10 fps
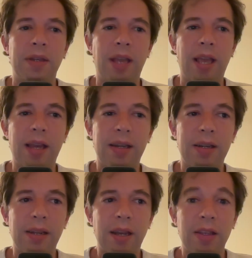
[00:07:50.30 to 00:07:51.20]

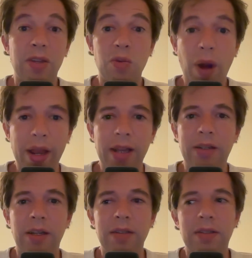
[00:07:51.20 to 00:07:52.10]
And you're right,
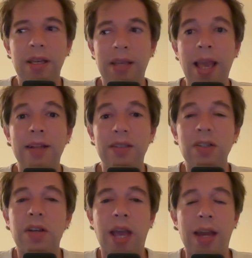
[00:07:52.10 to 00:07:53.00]
it can
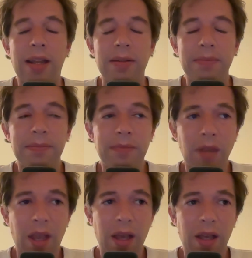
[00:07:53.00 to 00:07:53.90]
suck at it.
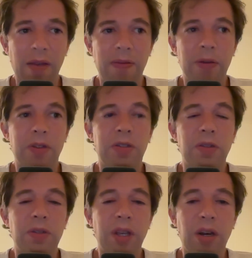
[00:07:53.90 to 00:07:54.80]
If you're just
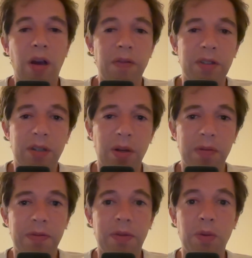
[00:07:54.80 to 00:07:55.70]
using an
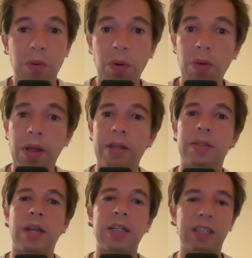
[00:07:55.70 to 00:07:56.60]
off-the-shelf tool like
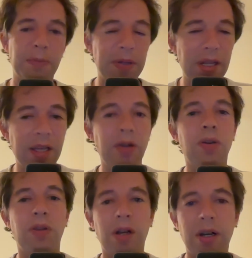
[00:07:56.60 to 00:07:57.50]
ChatGPT or
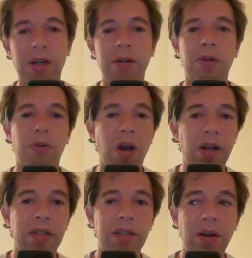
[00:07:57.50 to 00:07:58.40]
Claude or
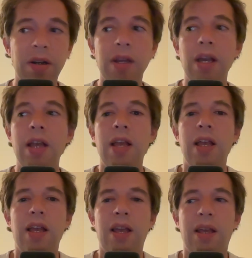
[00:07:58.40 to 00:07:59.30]
Grok, etc.,
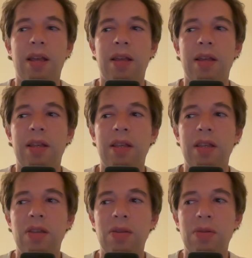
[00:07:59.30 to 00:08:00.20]

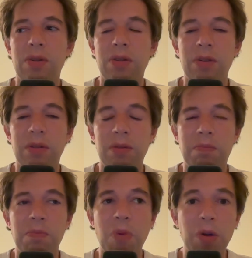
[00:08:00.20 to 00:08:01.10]
you're
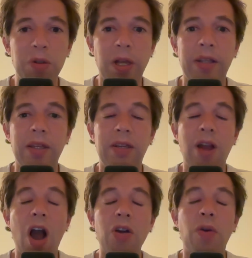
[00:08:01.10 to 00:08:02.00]
most likely
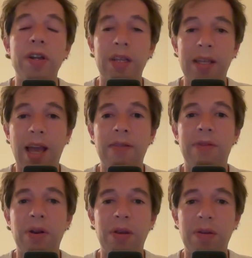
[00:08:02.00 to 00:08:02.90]
not going to get
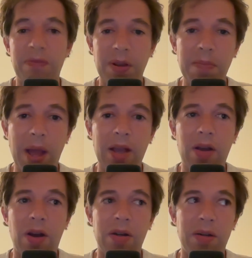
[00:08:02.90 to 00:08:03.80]
very good feedback on your